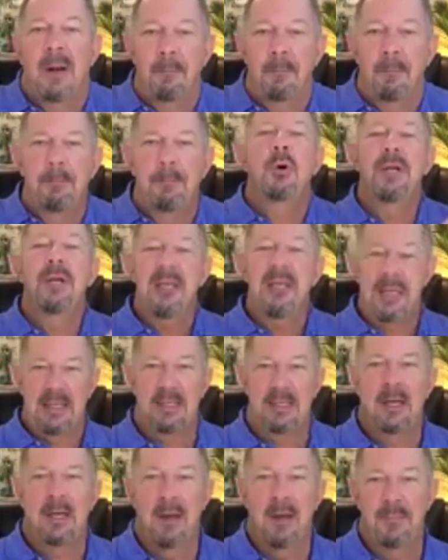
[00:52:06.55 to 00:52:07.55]
But I'm
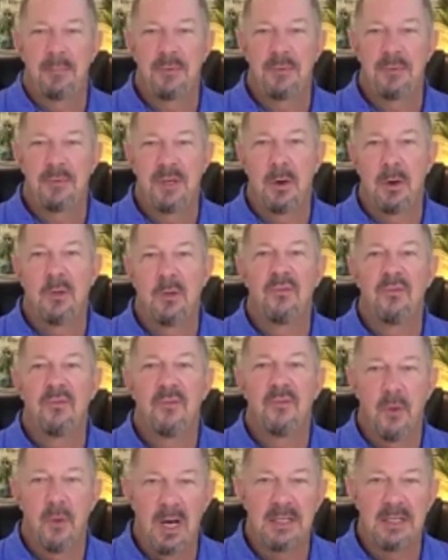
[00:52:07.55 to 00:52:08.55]
putting it up
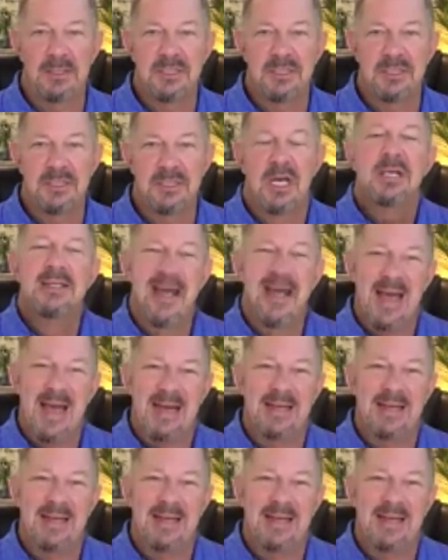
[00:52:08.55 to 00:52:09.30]
there for us.